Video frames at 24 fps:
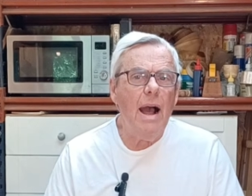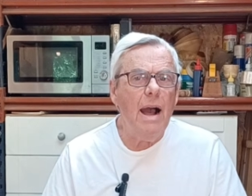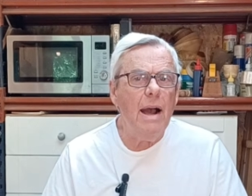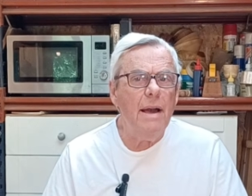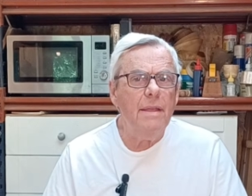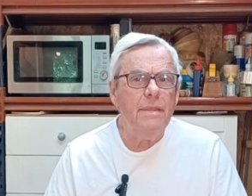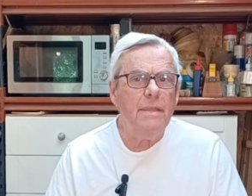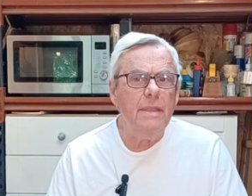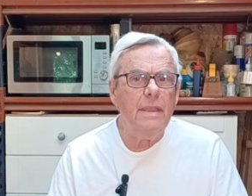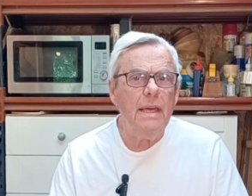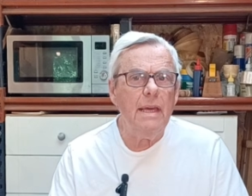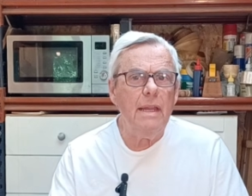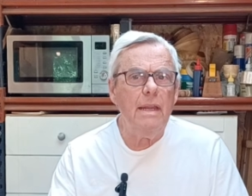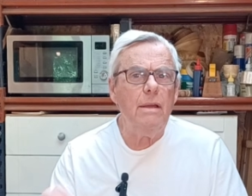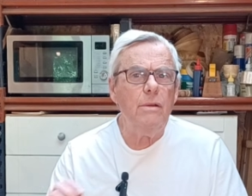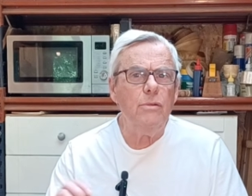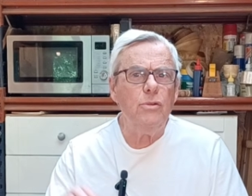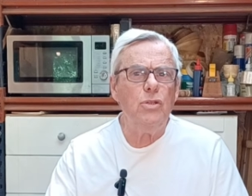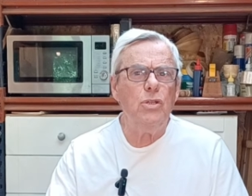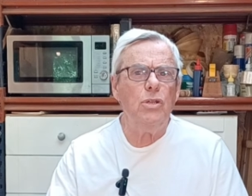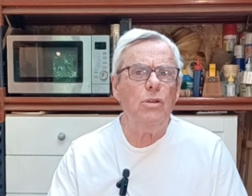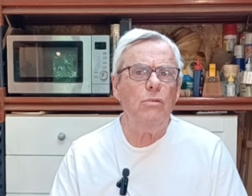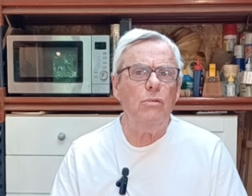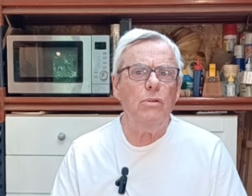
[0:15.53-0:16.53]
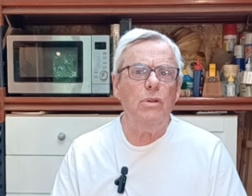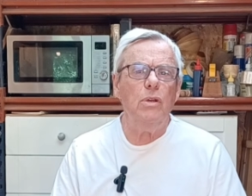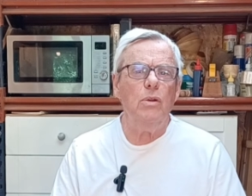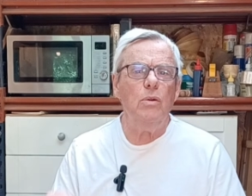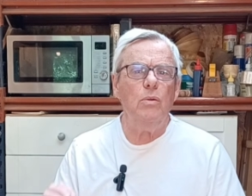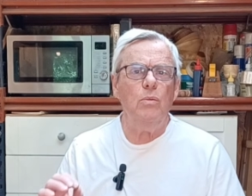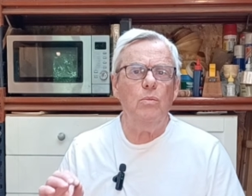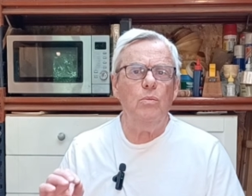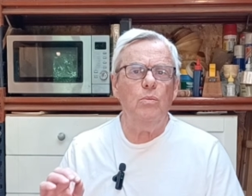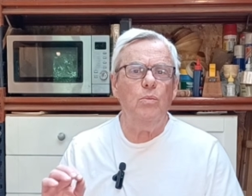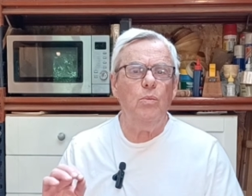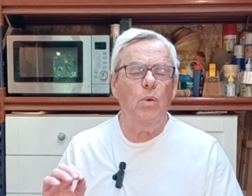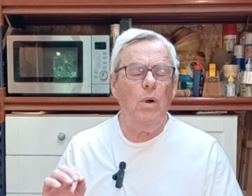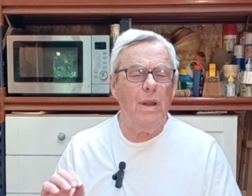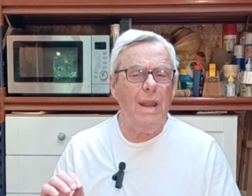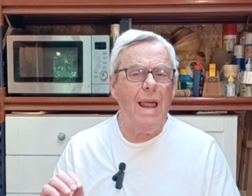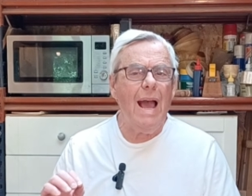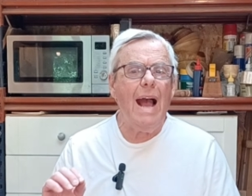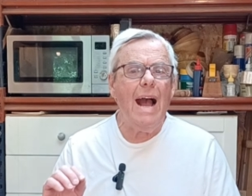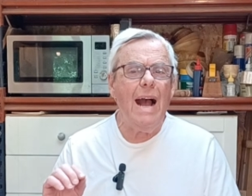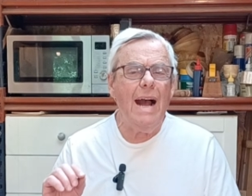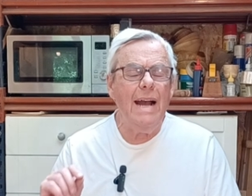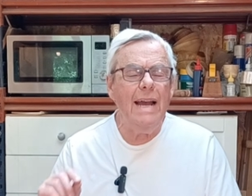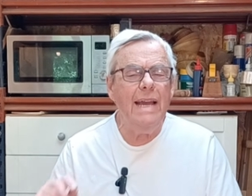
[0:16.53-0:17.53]
and then I'll show you what
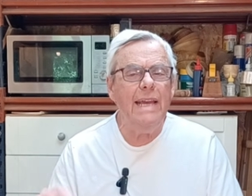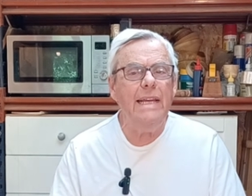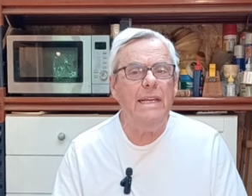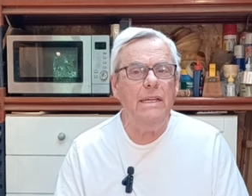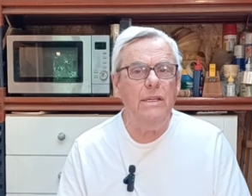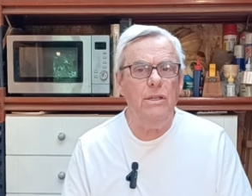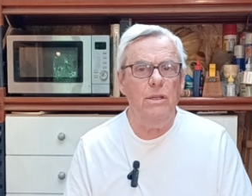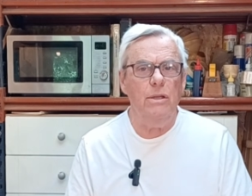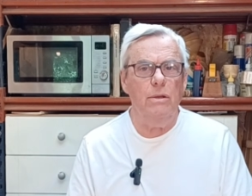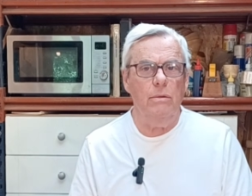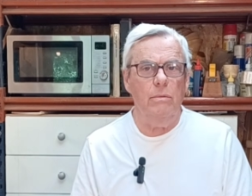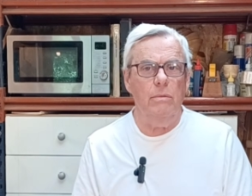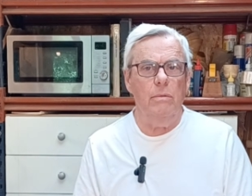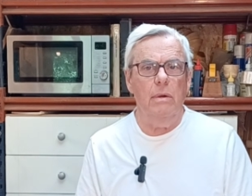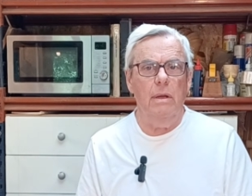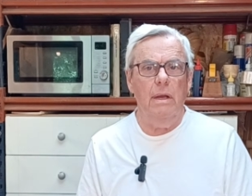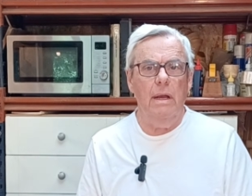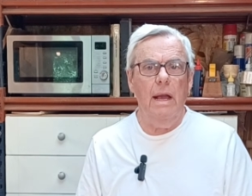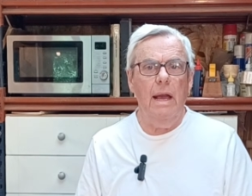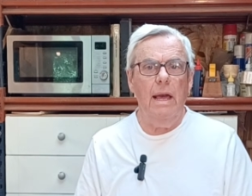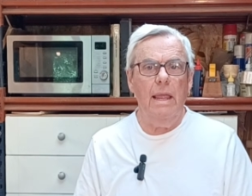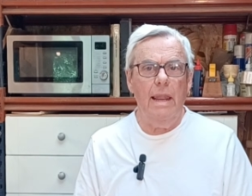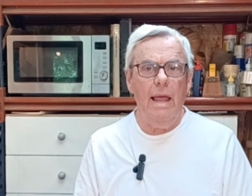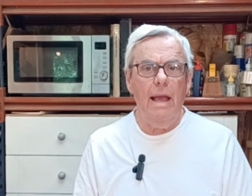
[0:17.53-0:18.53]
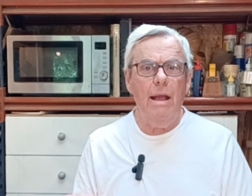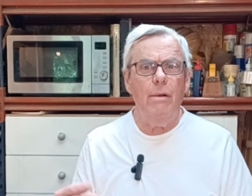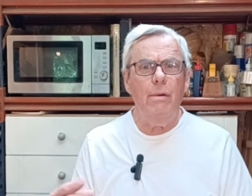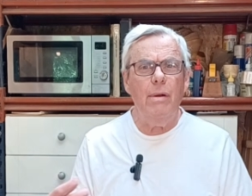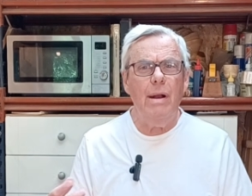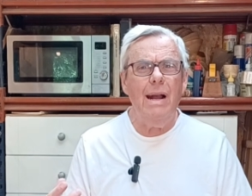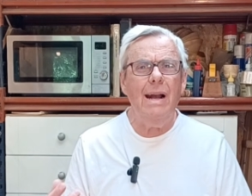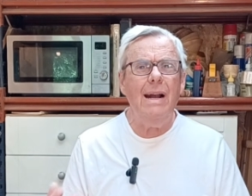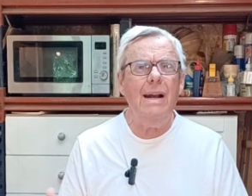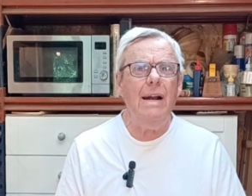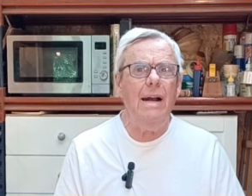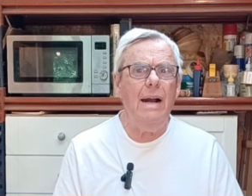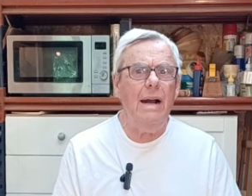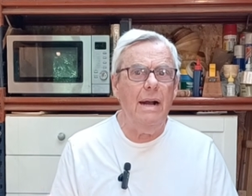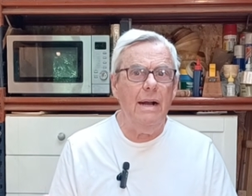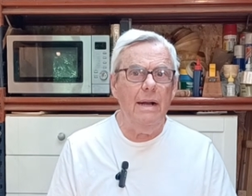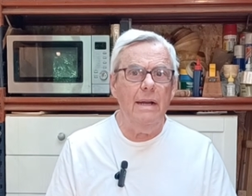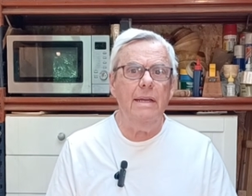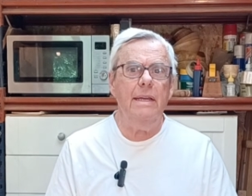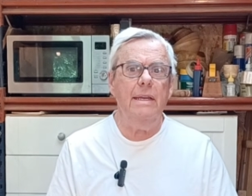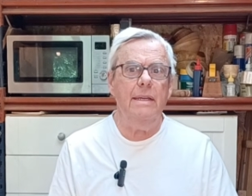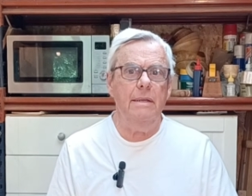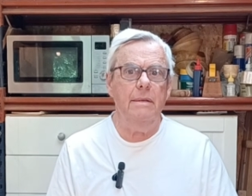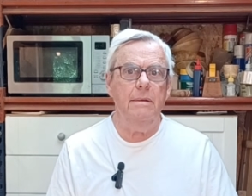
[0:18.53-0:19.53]
I do and how
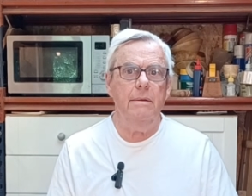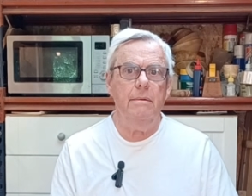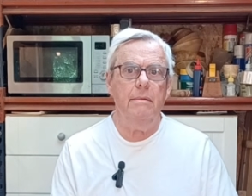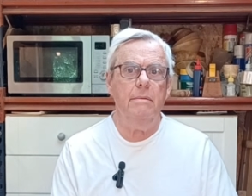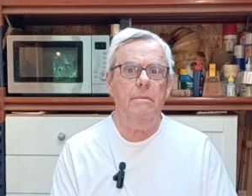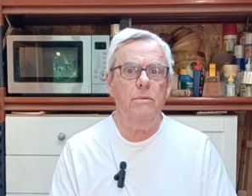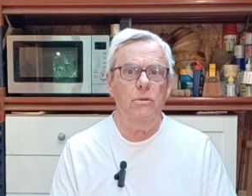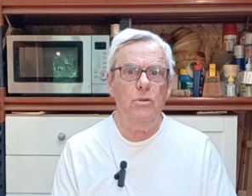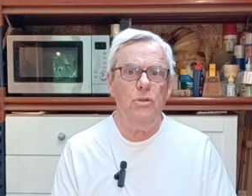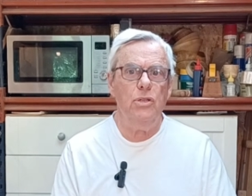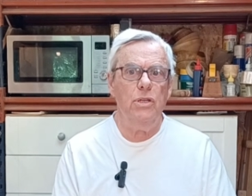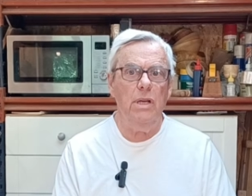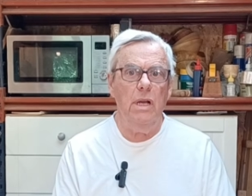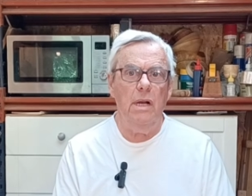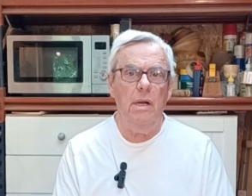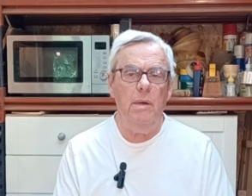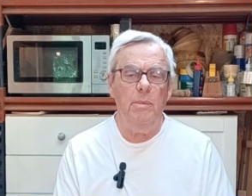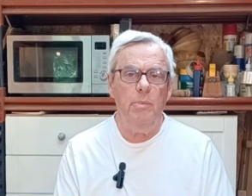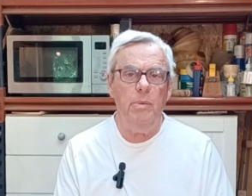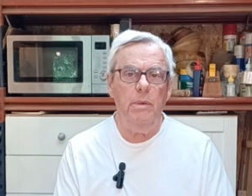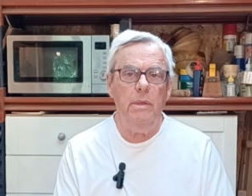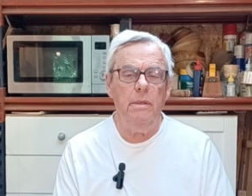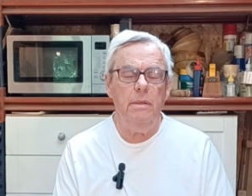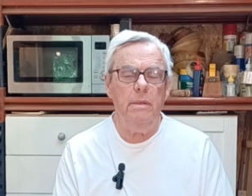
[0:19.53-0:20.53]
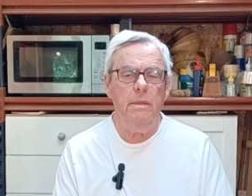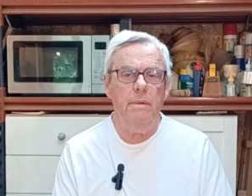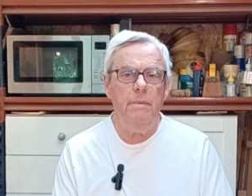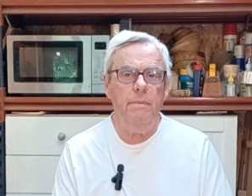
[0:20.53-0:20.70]
I sharpen